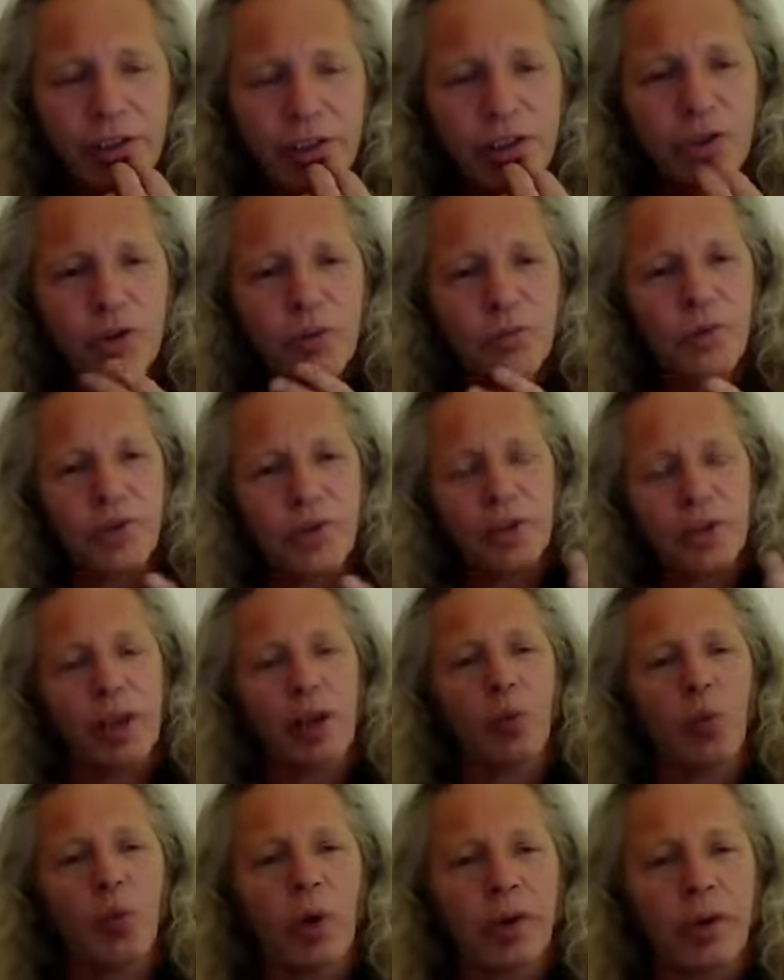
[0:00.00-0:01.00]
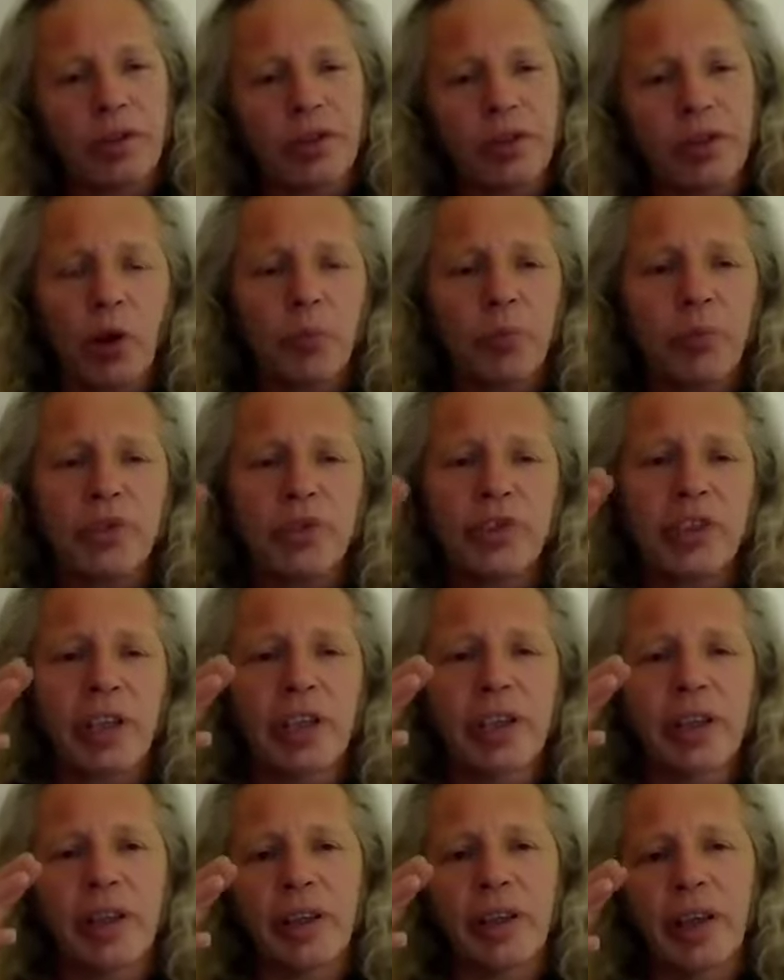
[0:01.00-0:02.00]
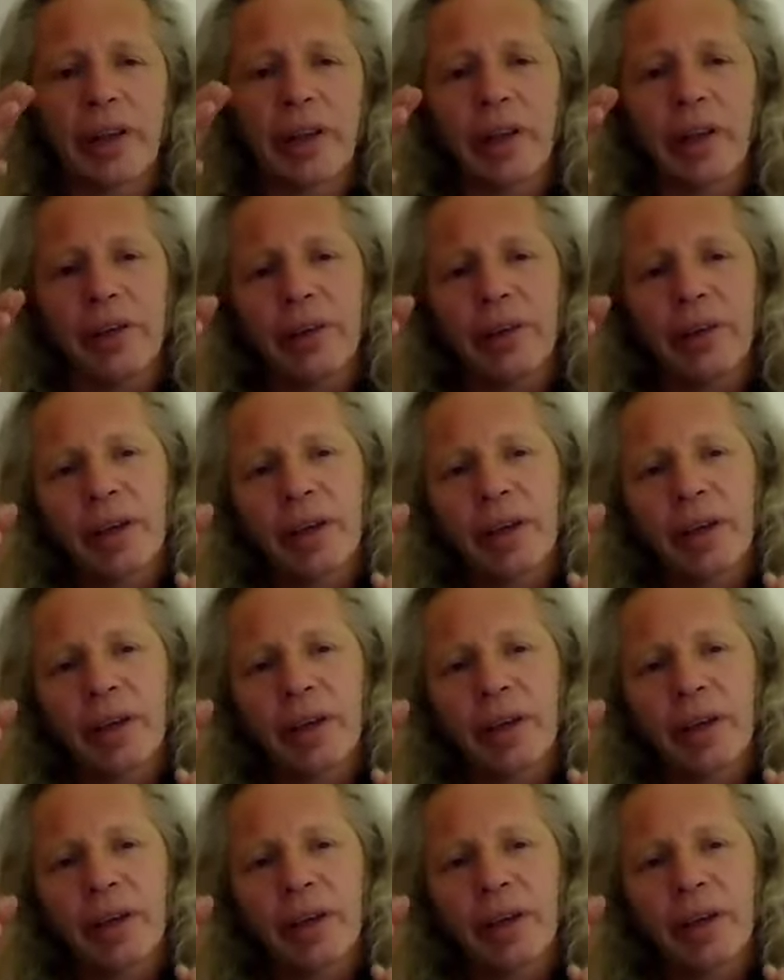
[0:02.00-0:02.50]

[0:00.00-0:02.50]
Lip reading: It's almost like one has compensated the other.